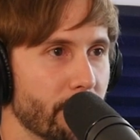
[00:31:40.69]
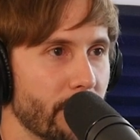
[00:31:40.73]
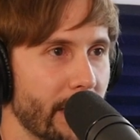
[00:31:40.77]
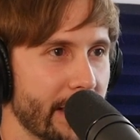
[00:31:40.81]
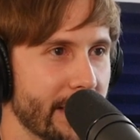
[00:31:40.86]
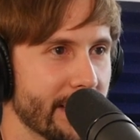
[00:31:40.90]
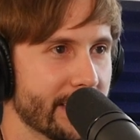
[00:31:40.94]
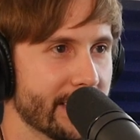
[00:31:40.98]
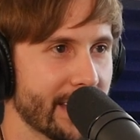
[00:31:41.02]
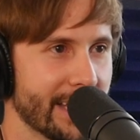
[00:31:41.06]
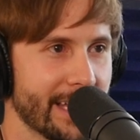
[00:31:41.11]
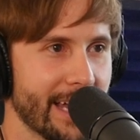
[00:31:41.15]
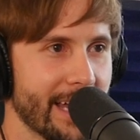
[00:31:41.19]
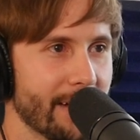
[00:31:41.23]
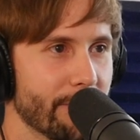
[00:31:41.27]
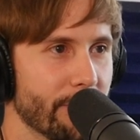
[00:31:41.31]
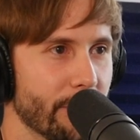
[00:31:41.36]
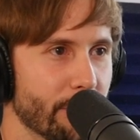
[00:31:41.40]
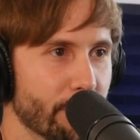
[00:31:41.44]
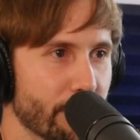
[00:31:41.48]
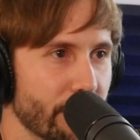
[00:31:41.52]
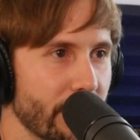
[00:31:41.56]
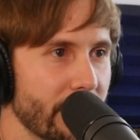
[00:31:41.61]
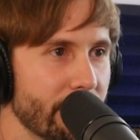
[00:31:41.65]
like it's like kind of
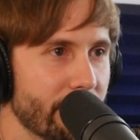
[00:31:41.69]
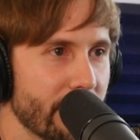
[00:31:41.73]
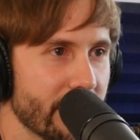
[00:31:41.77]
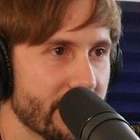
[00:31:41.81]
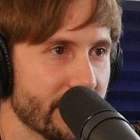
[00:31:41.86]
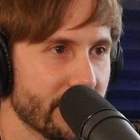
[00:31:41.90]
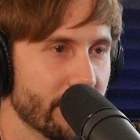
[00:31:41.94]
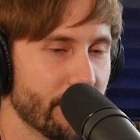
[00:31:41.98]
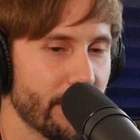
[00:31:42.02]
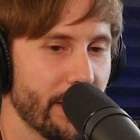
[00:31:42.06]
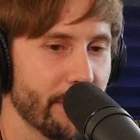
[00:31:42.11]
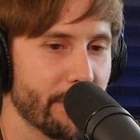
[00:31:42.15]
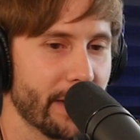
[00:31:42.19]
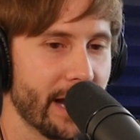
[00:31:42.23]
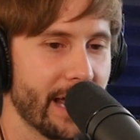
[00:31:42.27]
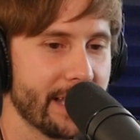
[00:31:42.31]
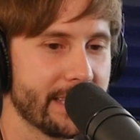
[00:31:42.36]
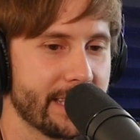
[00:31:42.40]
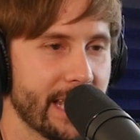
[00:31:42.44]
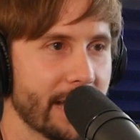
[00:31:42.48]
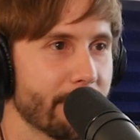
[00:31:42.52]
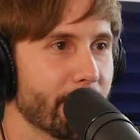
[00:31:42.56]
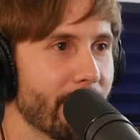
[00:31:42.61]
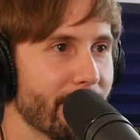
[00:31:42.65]
a previs in a way but i
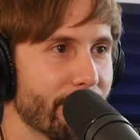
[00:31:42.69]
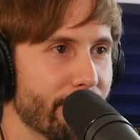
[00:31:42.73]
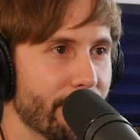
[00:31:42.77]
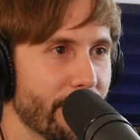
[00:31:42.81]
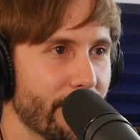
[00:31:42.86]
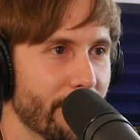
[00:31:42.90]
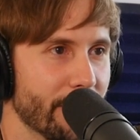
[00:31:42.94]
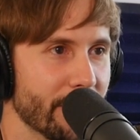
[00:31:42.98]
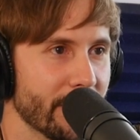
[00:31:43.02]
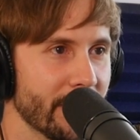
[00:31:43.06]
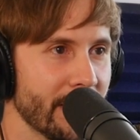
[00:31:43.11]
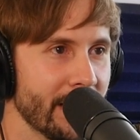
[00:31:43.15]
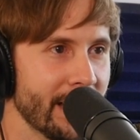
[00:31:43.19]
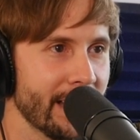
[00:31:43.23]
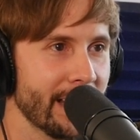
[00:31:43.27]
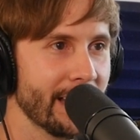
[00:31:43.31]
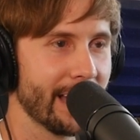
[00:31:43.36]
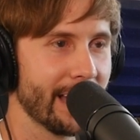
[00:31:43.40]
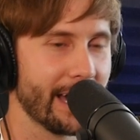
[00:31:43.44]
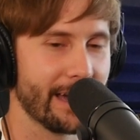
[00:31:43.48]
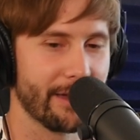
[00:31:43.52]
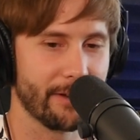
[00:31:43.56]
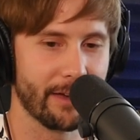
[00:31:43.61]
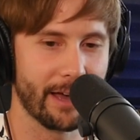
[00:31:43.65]
take my phone
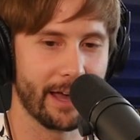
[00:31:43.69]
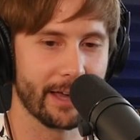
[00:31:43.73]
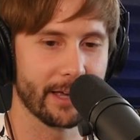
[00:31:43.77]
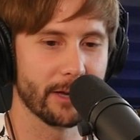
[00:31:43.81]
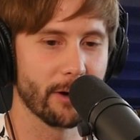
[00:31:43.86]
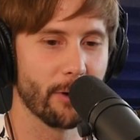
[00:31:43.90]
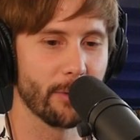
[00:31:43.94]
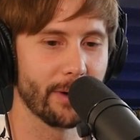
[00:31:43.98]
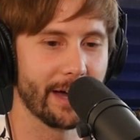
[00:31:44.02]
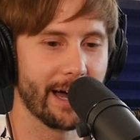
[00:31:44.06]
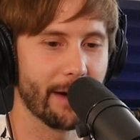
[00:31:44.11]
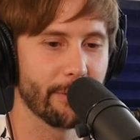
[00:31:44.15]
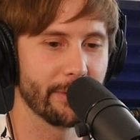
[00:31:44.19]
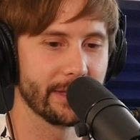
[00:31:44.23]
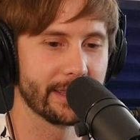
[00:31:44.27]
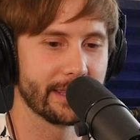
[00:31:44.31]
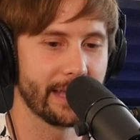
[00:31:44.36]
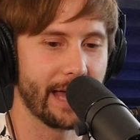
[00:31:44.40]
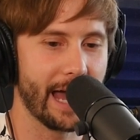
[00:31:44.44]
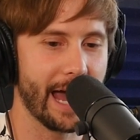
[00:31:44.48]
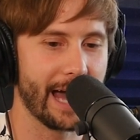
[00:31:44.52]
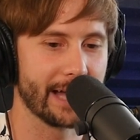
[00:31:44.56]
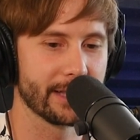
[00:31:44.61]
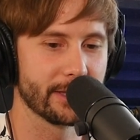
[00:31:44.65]
I, I go out with
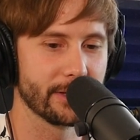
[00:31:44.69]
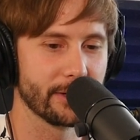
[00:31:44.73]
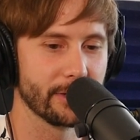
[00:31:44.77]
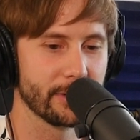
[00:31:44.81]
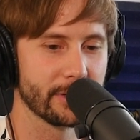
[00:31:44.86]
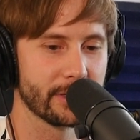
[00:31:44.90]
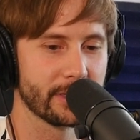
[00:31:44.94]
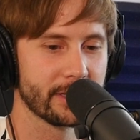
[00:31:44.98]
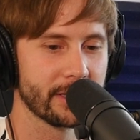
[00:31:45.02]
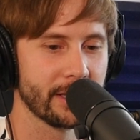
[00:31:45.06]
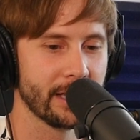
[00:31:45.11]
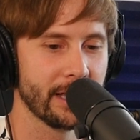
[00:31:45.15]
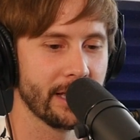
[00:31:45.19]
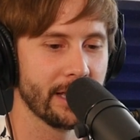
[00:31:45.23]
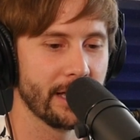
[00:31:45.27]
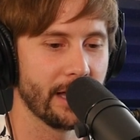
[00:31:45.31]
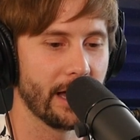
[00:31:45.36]
the actors.